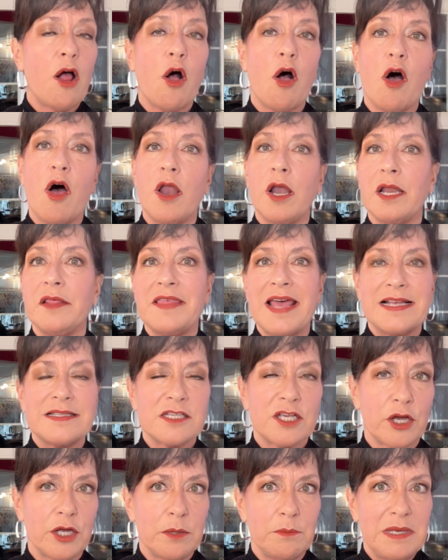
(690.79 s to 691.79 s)
All of that's
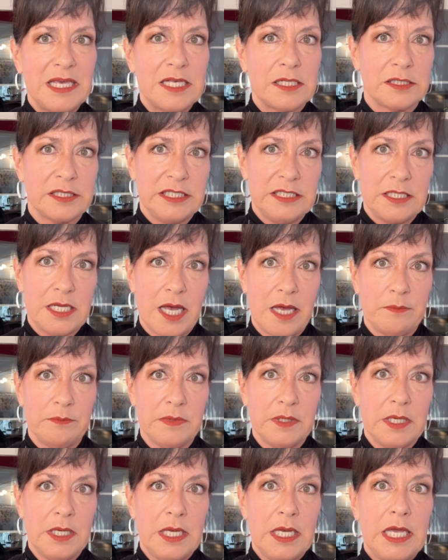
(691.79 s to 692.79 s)
going to be cleaned up
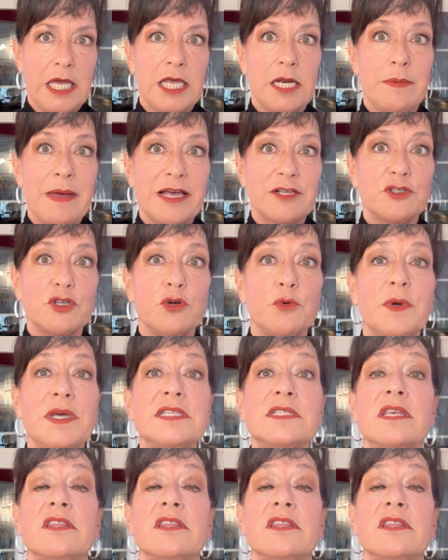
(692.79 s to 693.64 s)
in about 2 weeks.